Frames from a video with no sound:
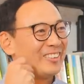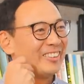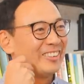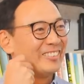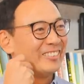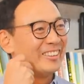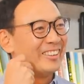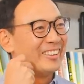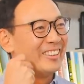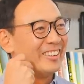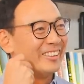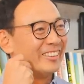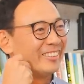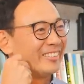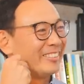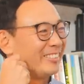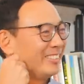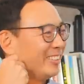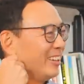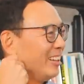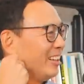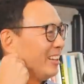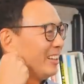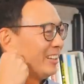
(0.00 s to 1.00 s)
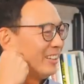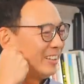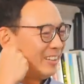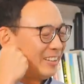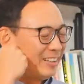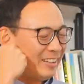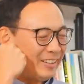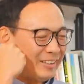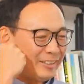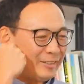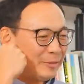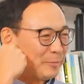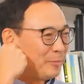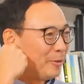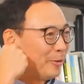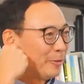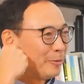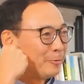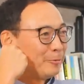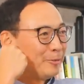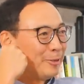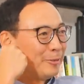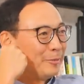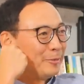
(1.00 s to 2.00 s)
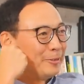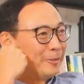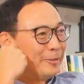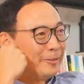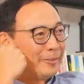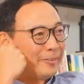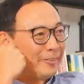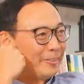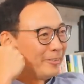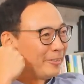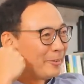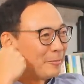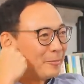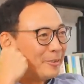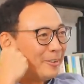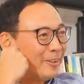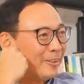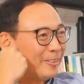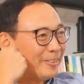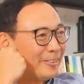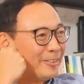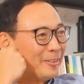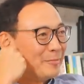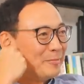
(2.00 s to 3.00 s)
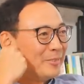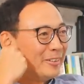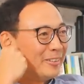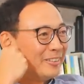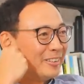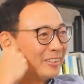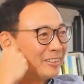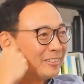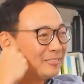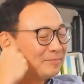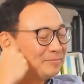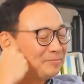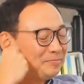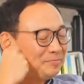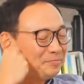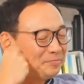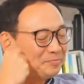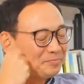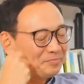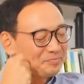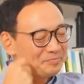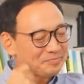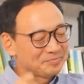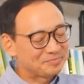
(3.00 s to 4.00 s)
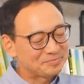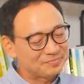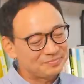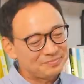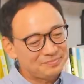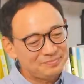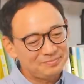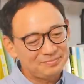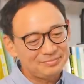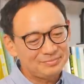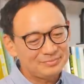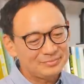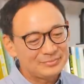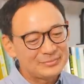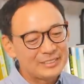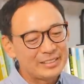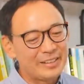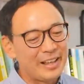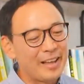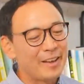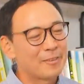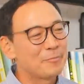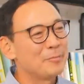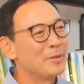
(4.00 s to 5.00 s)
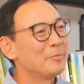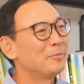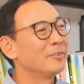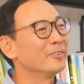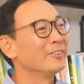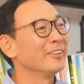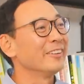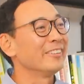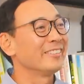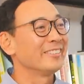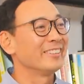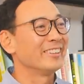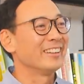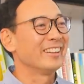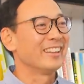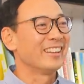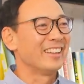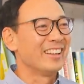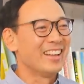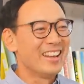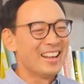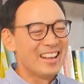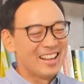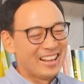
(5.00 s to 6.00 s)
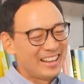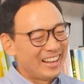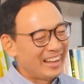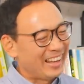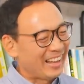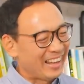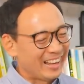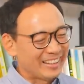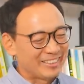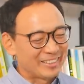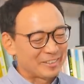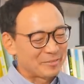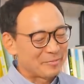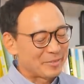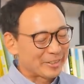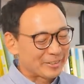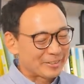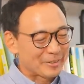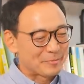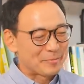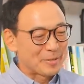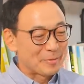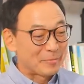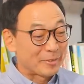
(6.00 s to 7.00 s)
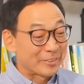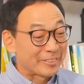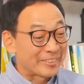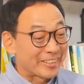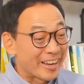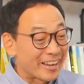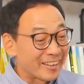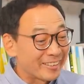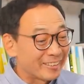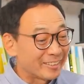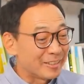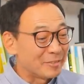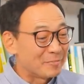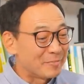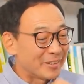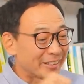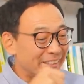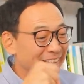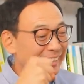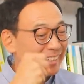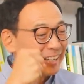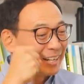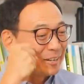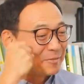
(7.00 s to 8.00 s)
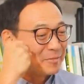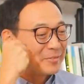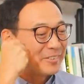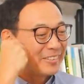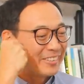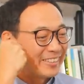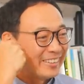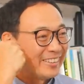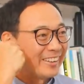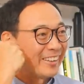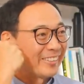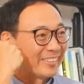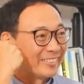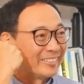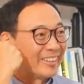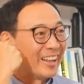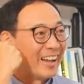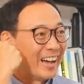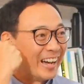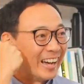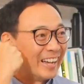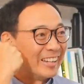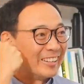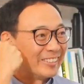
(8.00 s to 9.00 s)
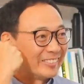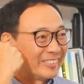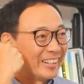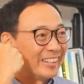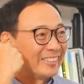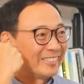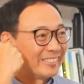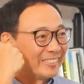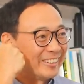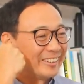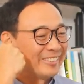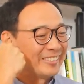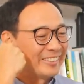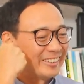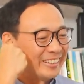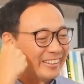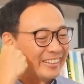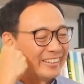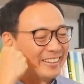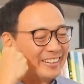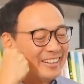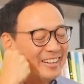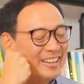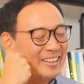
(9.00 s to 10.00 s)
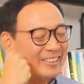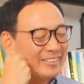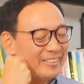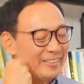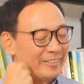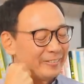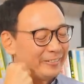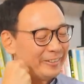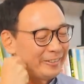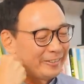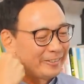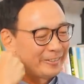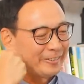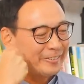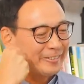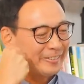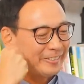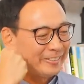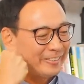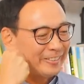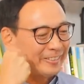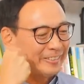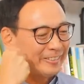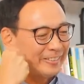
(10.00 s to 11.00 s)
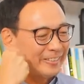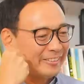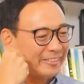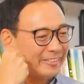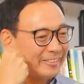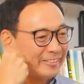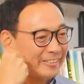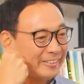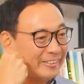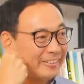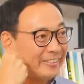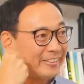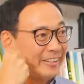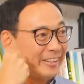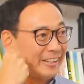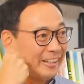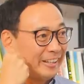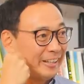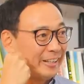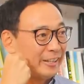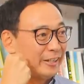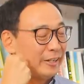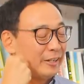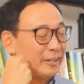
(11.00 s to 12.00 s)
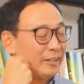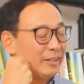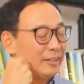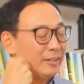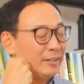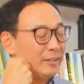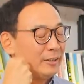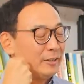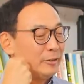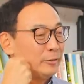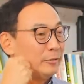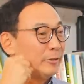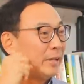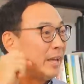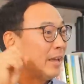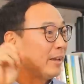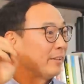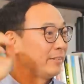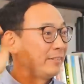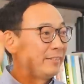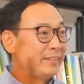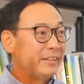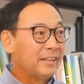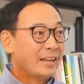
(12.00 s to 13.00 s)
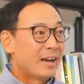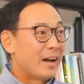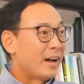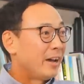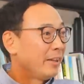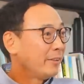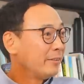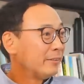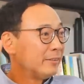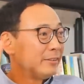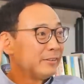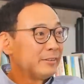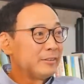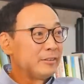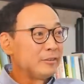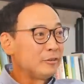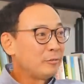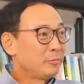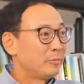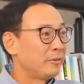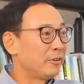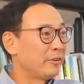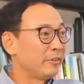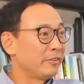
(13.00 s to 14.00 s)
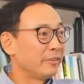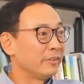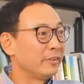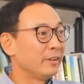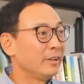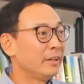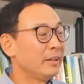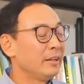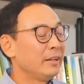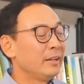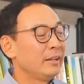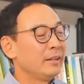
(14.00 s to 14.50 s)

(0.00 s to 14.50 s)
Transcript: with, with, this uh, supposed woman who's somewhere else in the building. They have people listen. I, I just picture people silently picking up the other lines, right, to listen in. So they have research assistants listening in who can't see either person.